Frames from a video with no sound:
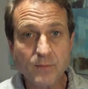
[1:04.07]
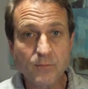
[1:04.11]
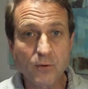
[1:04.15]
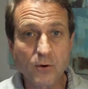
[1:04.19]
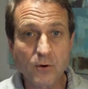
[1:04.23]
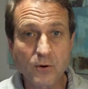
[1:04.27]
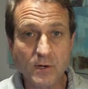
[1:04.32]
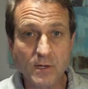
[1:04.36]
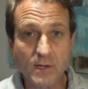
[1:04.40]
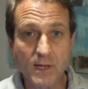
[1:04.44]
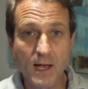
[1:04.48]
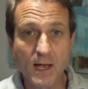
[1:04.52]

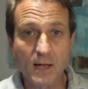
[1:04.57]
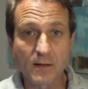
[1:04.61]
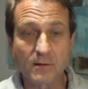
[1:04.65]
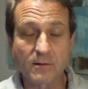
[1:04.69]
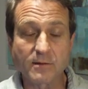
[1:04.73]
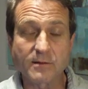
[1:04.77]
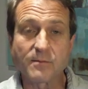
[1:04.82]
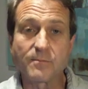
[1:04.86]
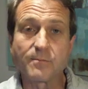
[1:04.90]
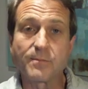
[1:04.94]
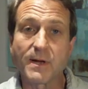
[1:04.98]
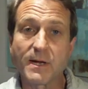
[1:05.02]
broken down into
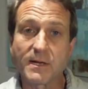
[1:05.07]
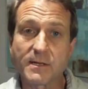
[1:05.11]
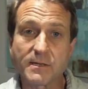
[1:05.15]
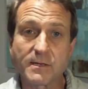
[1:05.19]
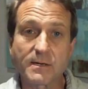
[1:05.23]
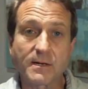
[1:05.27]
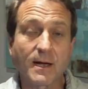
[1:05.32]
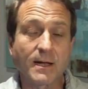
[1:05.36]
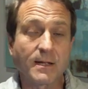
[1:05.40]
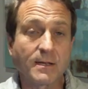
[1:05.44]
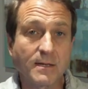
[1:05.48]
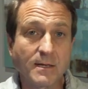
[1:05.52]
some
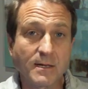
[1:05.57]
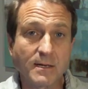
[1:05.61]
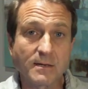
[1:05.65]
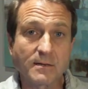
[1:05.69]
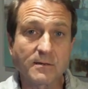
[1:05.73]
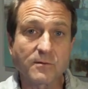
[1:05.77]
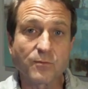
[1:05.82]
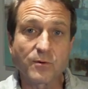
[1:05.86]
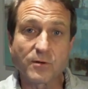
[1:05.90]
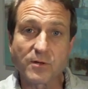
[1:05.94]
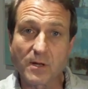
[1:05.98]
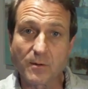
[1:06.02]
basic
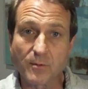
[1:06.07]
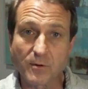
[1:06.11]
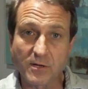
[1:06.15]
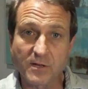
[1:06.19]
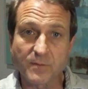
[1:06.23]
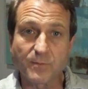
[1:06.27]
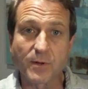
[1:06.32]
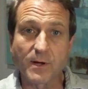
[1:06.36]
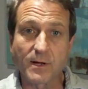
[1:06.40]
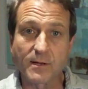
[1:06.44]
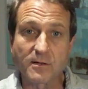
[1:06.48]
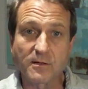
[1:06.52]
ideas, which I'm going to
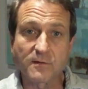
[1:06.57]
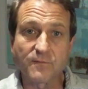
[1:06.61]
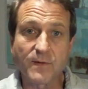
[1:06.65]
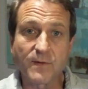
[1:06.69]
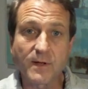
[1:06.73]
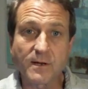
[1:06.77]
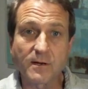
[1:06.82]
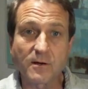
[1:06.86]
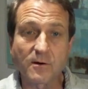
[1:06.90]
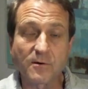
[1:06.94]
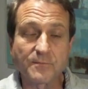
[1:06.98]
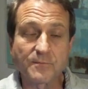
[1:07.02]
explain in this
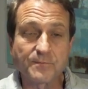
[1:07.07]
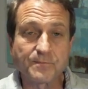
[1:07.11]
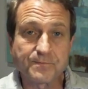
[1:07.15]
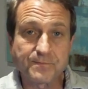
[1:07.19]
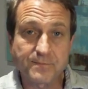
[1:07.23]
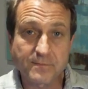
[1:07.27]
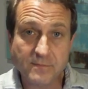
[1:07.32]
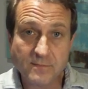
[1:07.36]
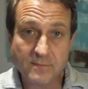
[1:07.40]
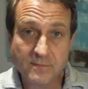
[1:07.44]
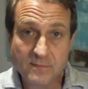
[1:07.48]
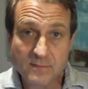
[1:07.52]
video.
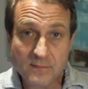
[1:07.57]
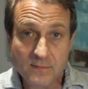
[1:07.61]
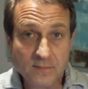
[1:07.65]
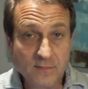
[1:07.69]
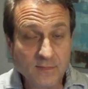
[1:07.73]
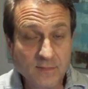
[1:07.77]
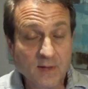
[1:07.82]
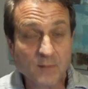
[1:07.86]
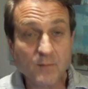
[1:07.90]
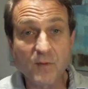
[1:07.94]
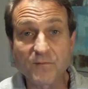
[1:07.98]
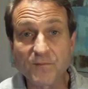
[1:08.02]

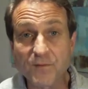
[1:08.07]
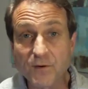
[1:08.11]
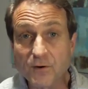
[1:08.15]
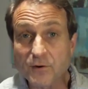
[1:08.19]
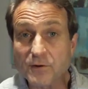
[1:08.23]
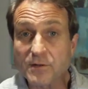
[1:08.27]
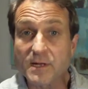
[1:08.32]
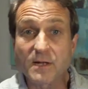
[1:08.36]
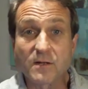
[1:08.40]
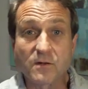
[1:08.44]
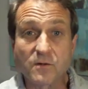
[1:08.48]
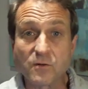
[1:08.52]
But
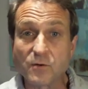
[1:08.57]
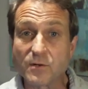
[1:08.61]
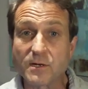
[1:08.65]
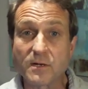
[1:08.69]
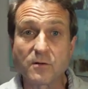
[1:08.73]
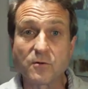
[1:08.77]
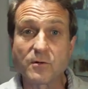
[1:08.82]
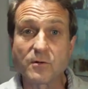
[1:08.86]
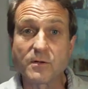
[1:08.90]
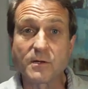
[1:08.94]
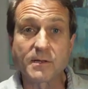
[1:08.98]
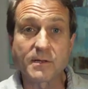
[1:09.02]
first, I do need to
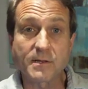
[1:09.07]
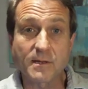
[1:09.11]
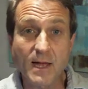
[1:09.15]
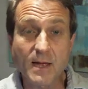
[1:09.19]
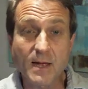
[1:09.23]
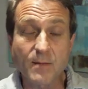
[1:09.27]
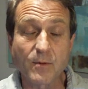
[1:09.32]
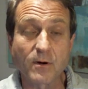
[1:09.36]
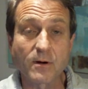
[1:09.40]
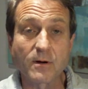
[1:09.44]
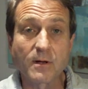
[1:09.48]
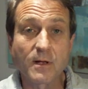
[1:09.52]
do a
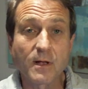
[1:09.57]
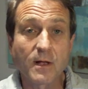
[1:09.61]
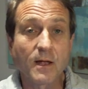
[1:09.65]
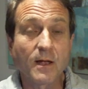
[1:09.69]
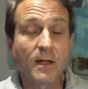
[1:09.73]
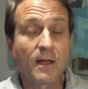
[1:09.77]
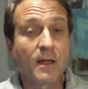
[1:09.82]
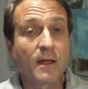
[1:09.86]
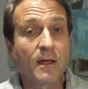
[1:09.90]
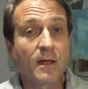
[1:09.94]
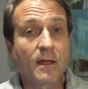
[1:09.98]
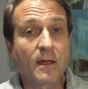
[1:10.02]
disclaimer.
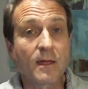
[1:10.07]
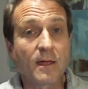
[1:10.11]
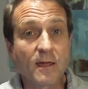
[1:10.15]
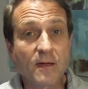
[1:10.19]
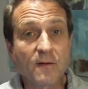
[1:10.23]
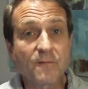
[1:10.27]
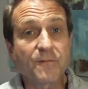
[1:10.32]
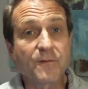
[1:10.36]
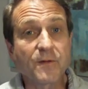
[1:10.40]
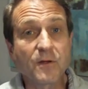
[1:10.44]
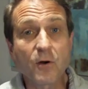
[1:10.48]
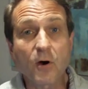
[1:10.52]

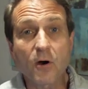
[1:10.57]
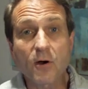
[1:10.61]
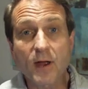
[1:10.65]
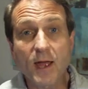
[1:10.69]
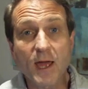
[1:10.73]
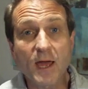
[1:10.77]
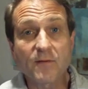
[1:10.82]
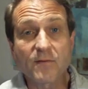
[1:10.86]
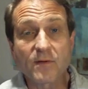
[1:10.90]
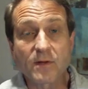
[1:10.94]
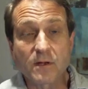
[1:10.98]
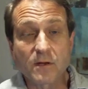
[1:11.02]
If you are
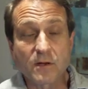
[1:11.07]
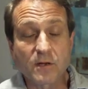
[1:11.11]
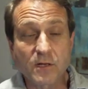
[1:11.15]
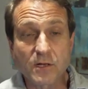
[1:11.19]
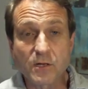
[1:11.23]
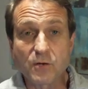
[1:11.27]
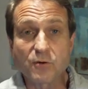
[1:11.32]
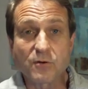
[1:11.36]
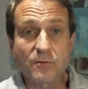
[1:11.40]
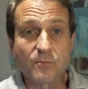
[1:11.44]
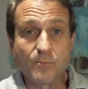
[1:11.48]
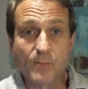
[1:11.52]
having
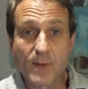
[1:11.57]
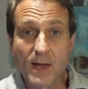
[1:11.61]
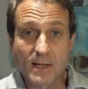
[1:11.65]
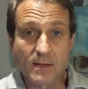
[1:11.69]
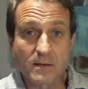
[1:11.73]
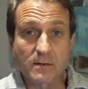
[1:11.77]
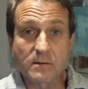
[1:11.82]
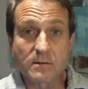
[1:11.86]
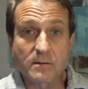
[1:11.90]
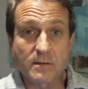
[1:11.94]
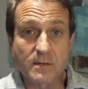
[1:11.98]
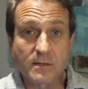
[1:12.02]
acute
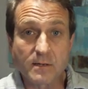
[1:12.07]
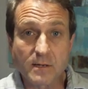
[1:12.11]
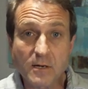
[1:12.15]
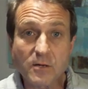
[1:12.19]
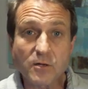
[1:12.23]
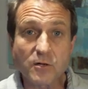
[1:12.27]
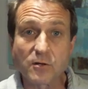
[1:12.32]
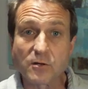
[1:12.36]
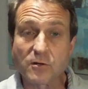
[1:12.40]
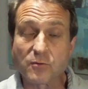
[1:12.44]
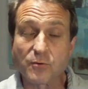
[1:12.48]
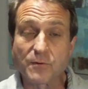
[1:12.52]
medical
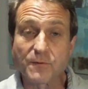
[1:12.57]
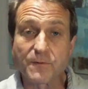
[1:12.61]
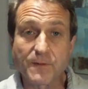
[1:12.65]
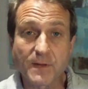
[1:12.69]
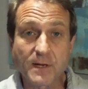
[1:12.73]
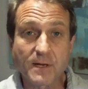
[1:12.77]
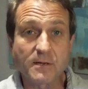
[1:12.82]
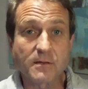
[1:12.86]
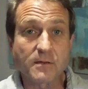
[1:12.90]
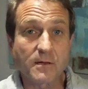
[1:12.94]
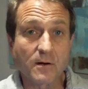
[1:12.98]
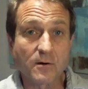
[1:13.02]
conditions where
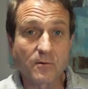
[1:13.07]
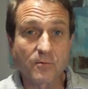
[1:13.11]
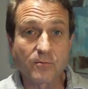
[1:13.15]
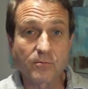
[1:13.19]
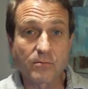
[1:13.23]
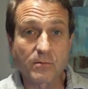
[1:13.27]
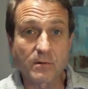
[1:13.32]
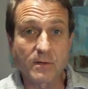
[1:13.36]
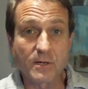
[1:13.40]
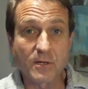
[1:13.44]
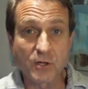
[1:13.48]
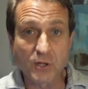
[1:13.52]
things are
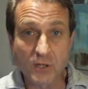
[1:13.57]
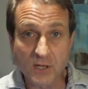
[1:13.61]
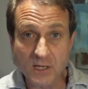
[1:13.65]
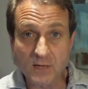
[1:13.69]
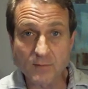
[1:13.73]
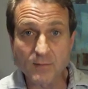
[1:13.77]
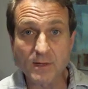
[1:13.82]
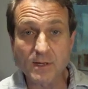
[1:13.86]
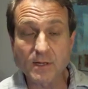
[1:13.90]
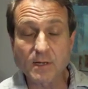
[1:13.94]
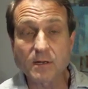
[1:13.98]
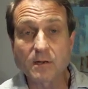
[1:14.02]

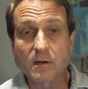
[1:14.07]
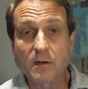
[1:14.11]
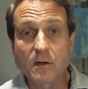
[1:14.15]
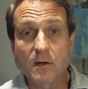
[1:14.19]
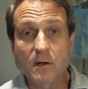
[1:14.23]
legitimately